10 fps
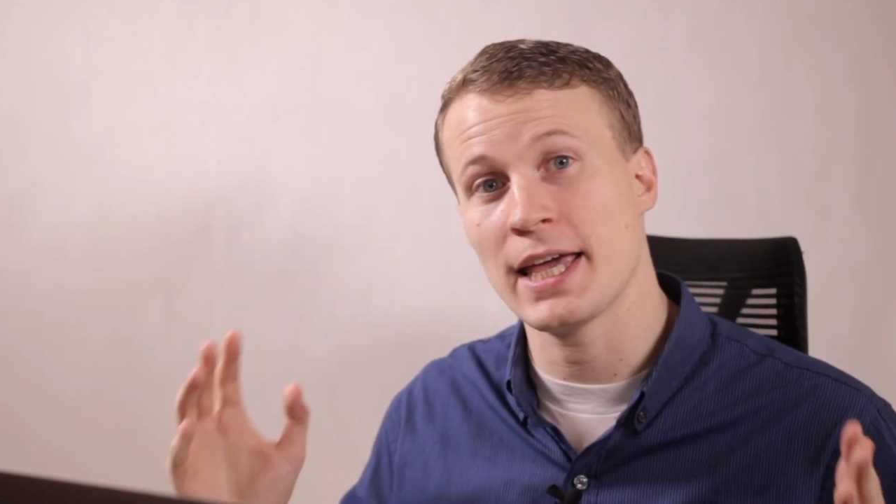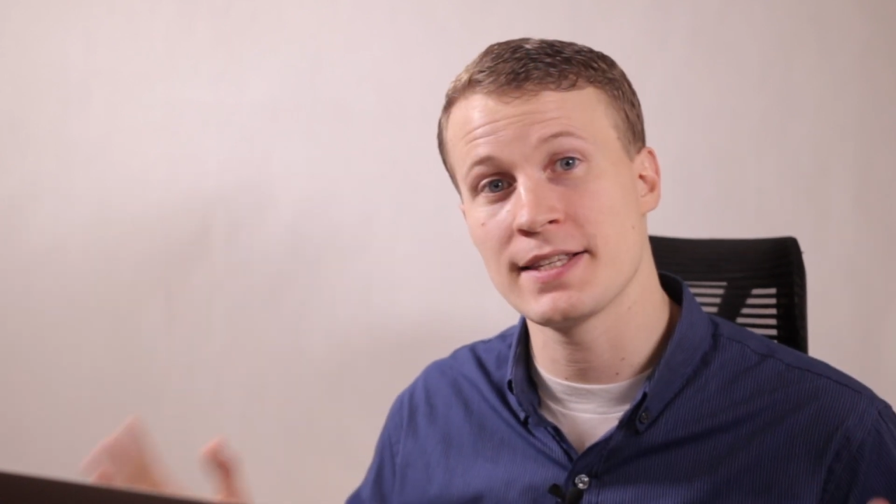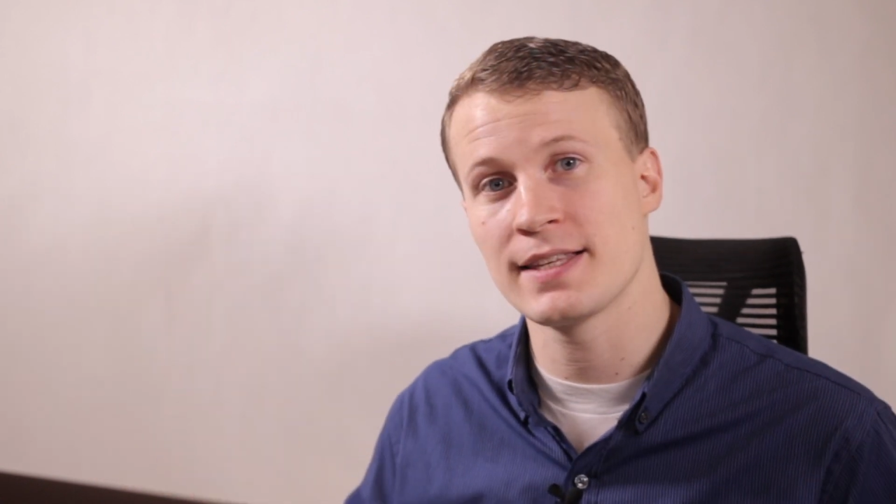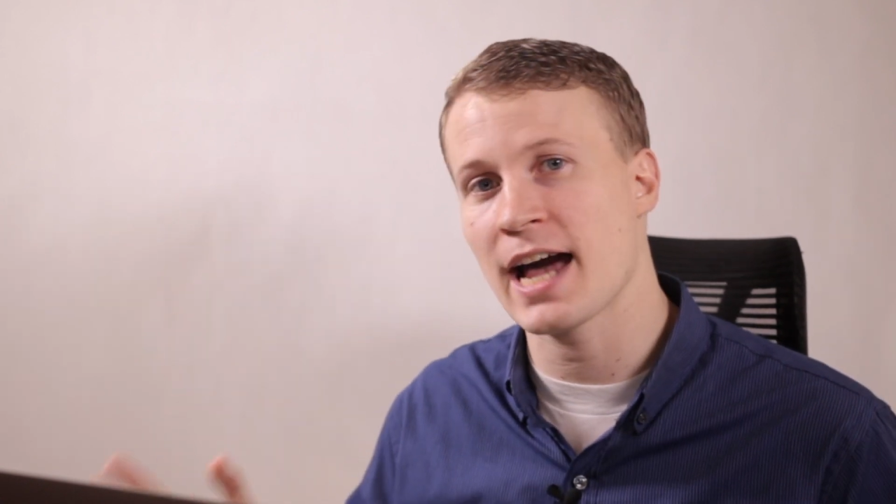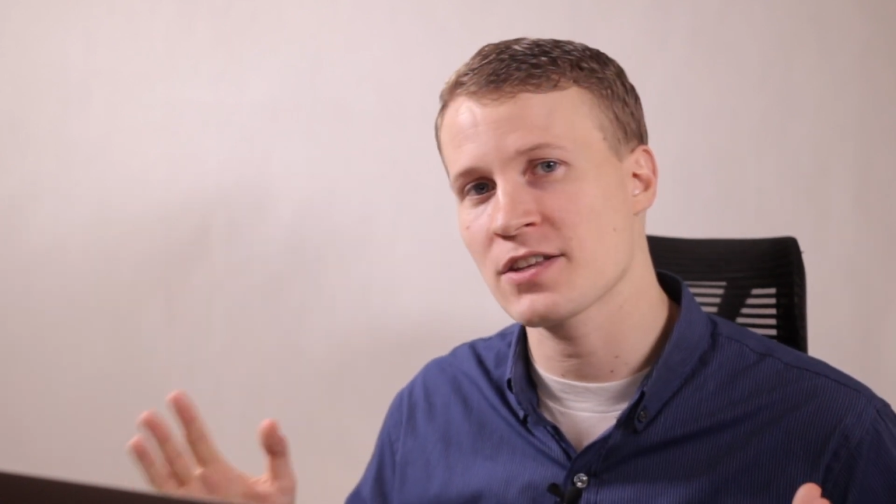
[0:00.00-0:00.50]

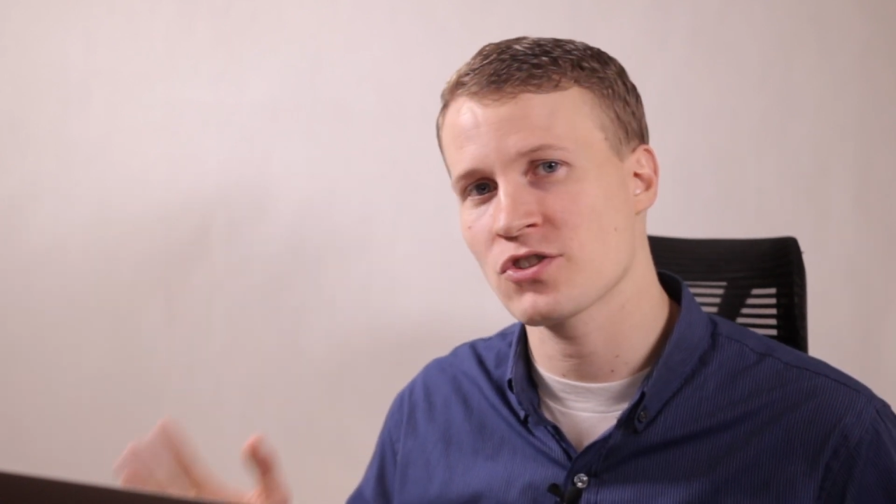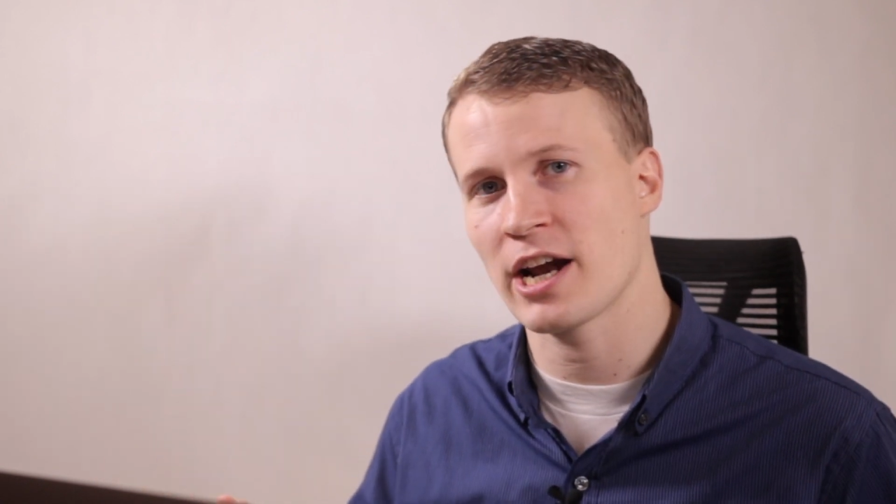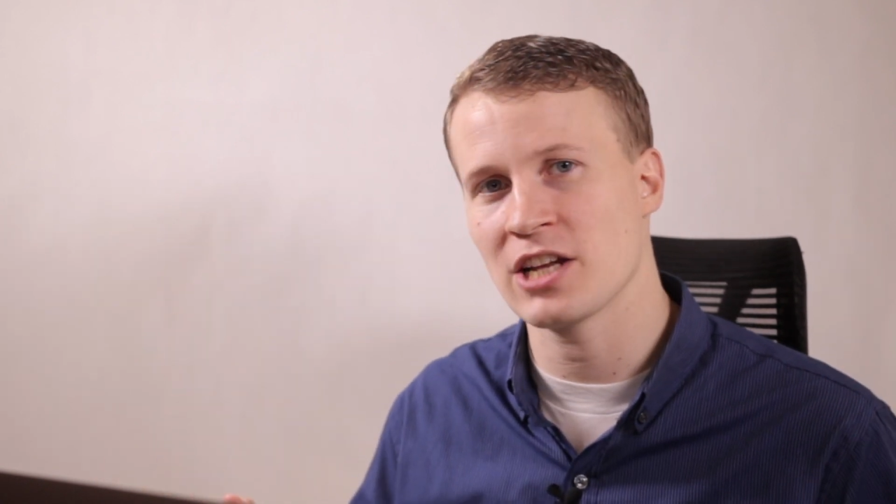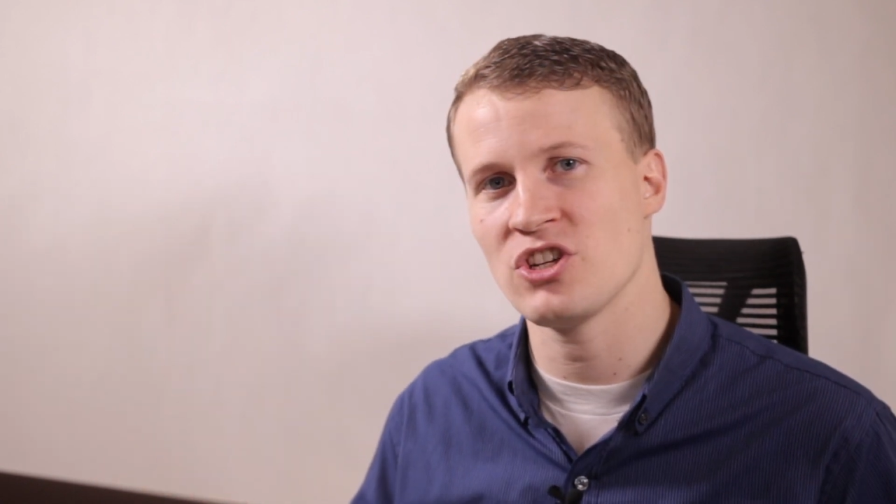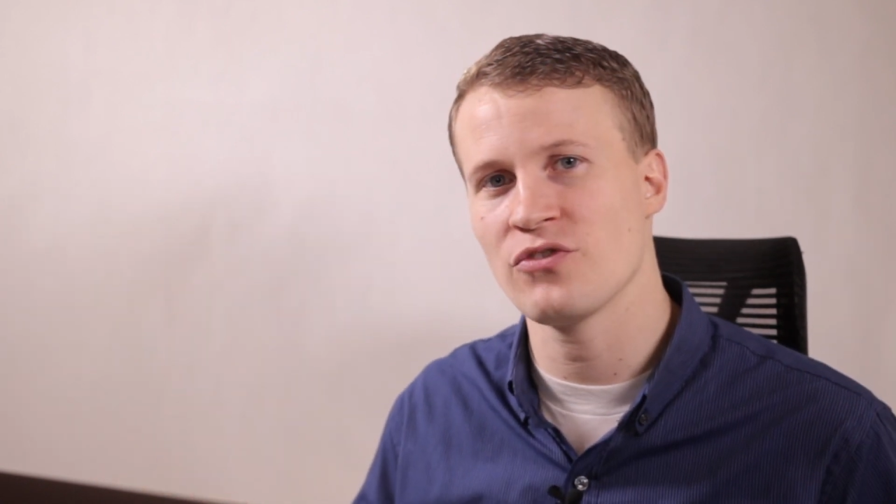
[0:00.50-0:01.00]
exact
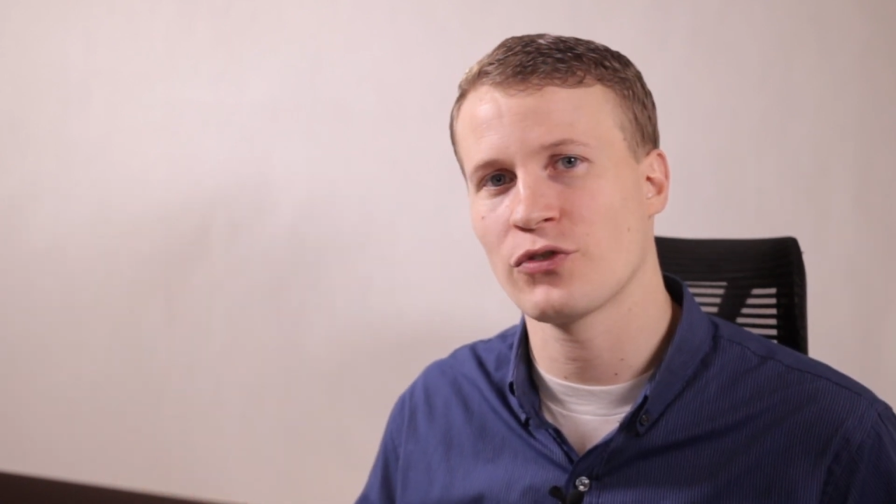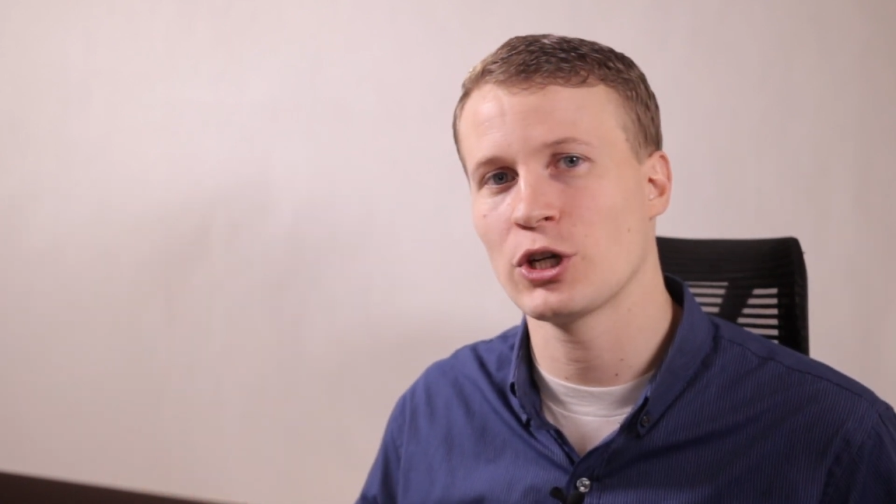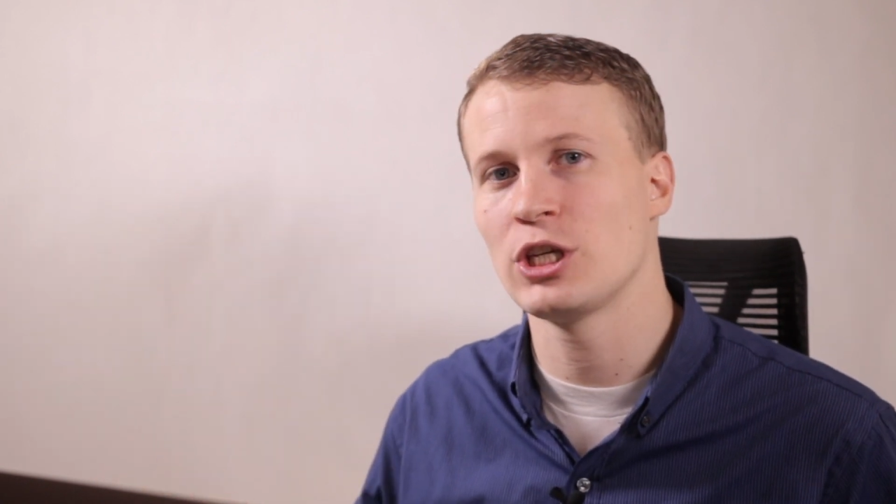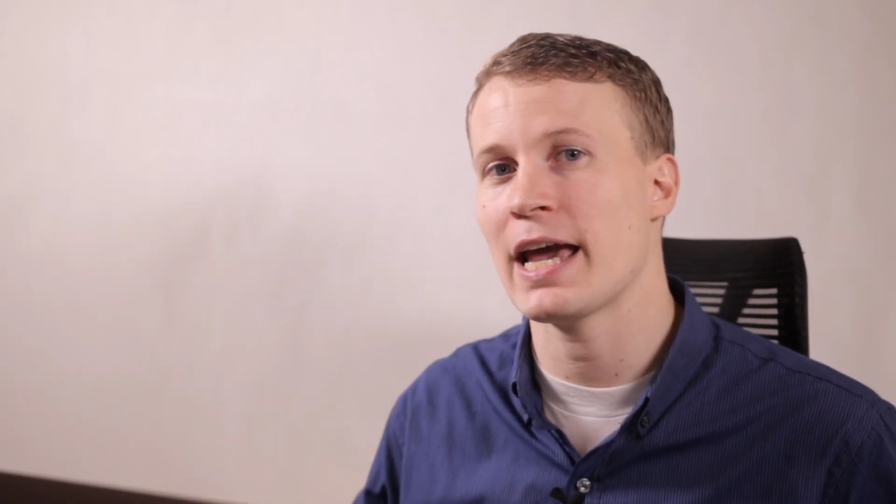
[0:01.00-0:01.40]
strategy for